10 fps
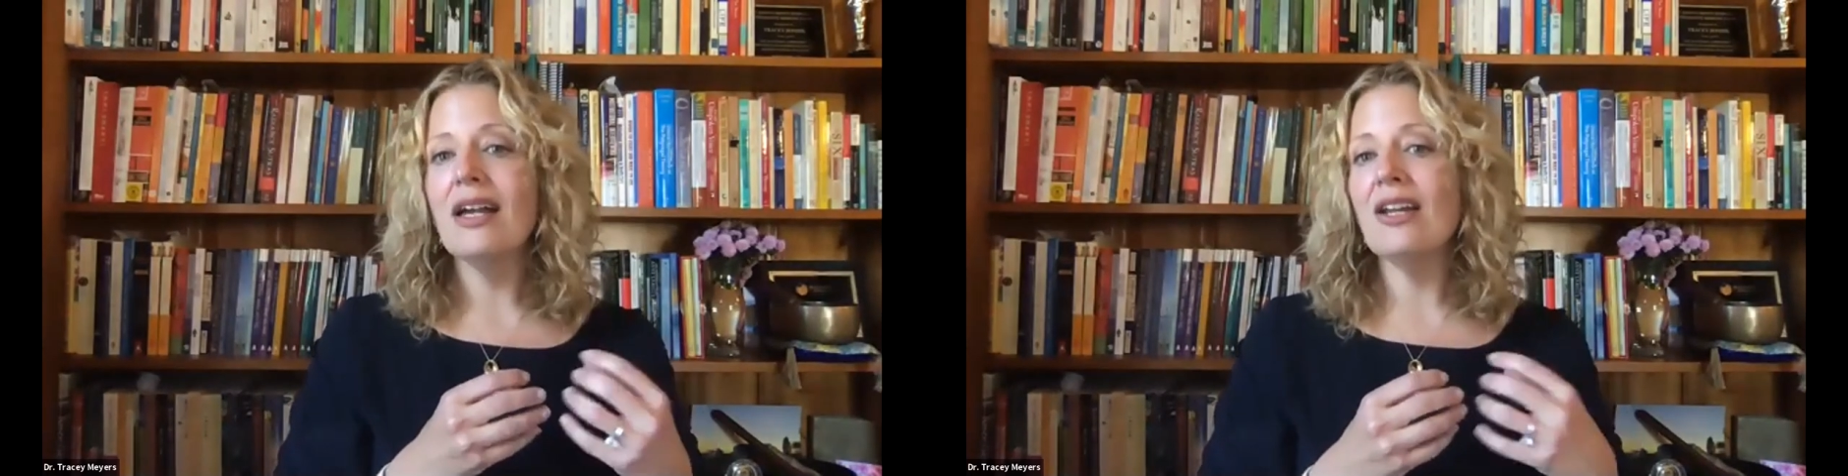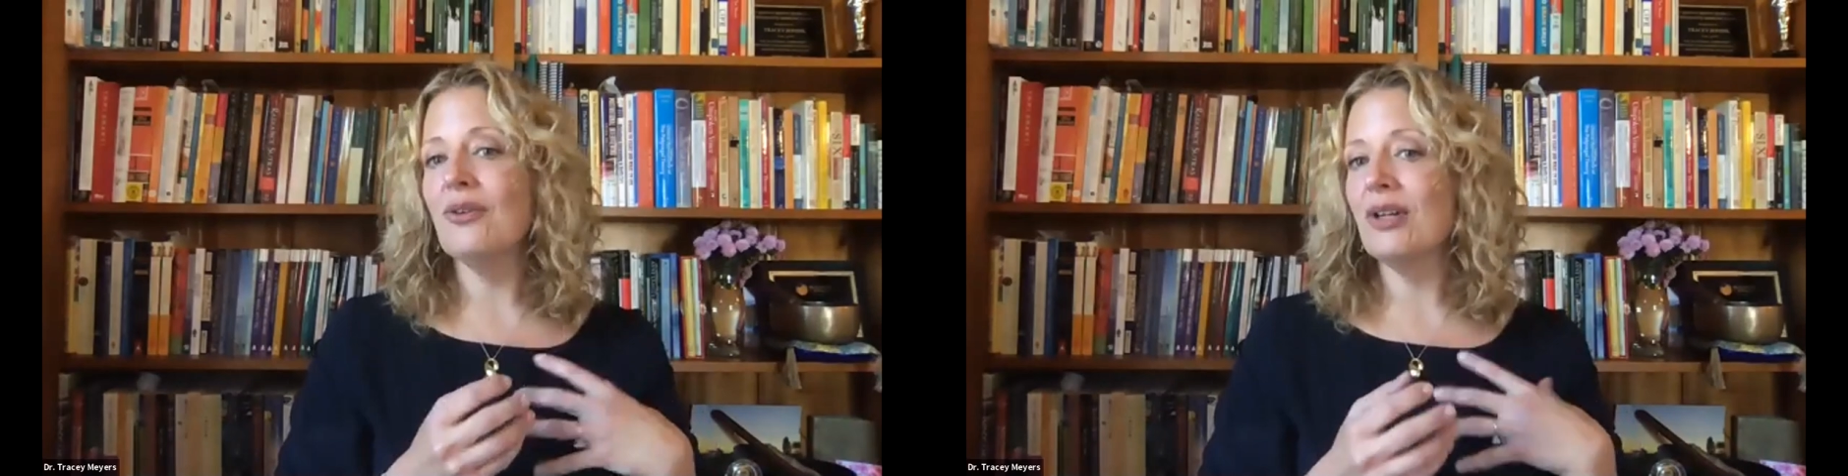
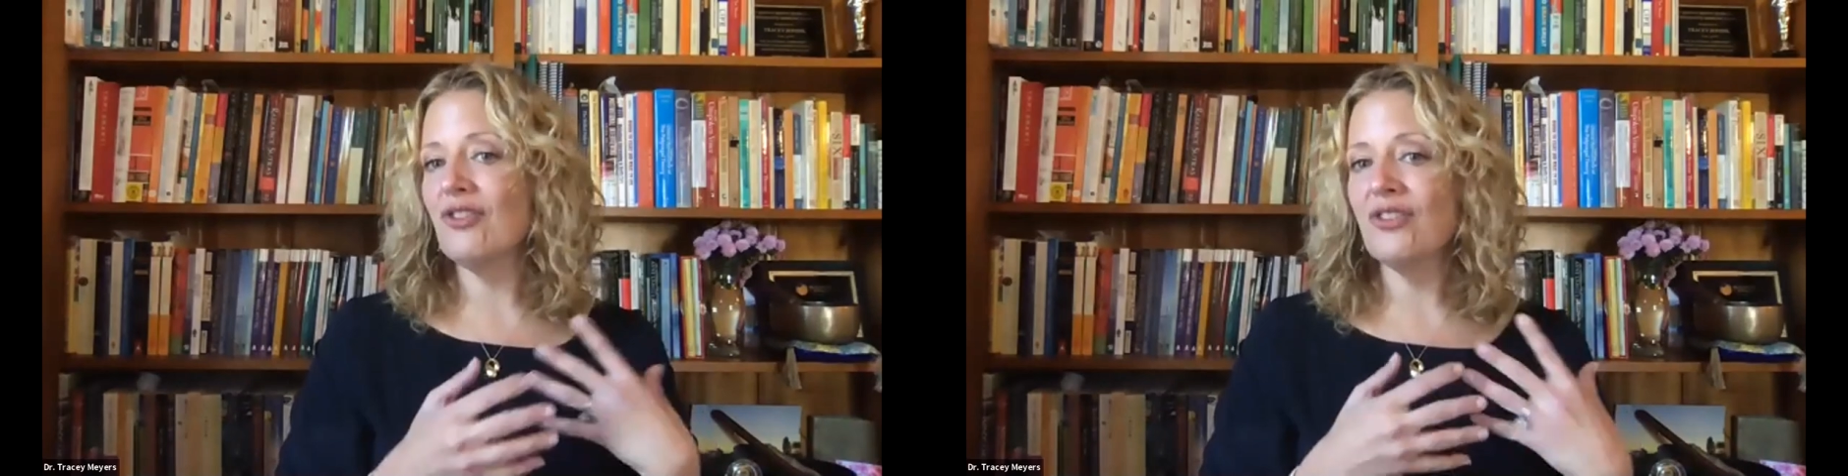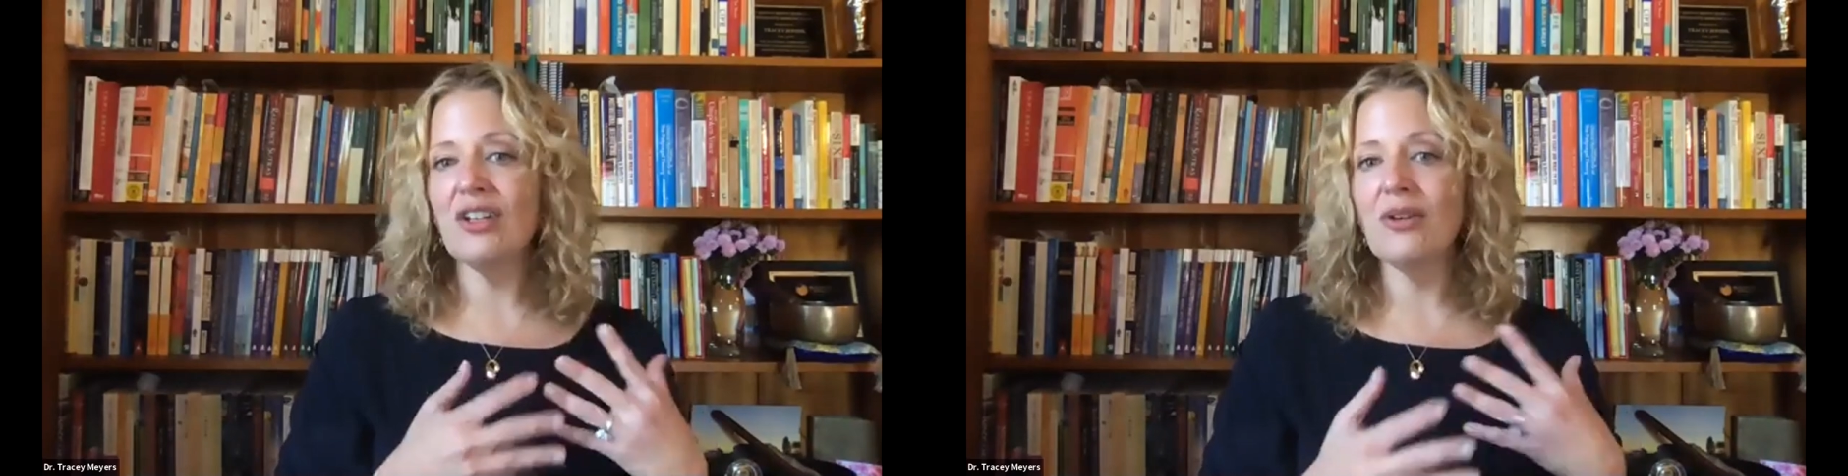and you're
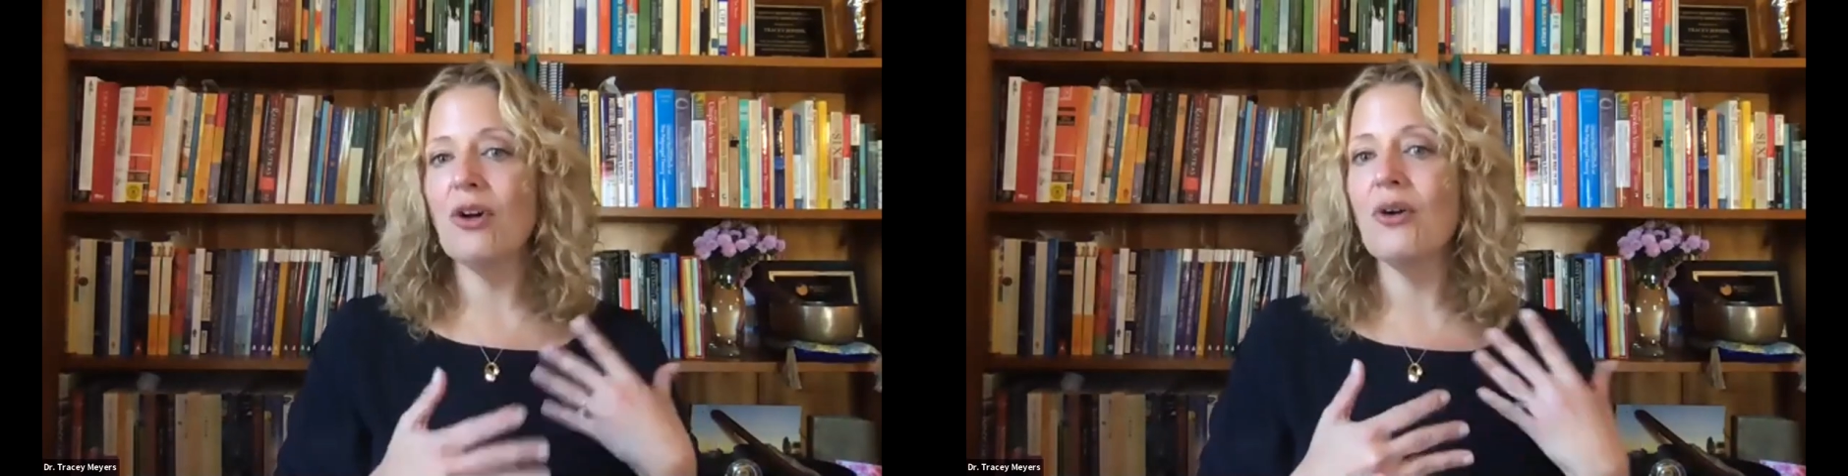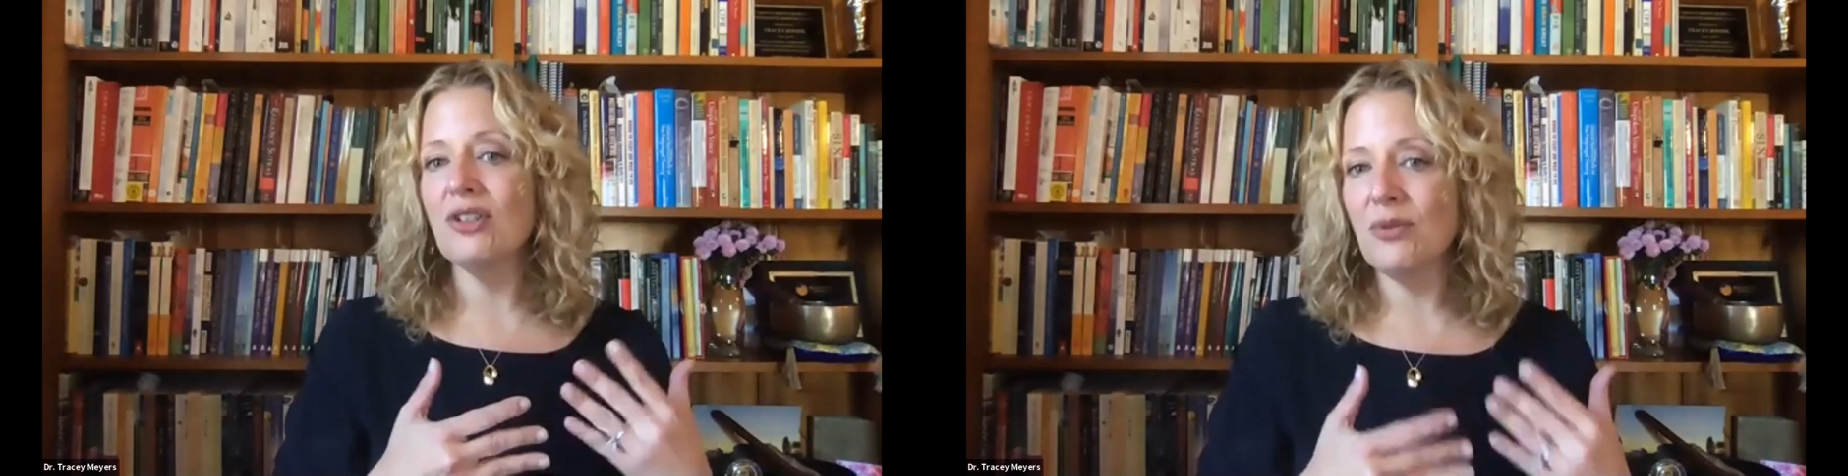interested in going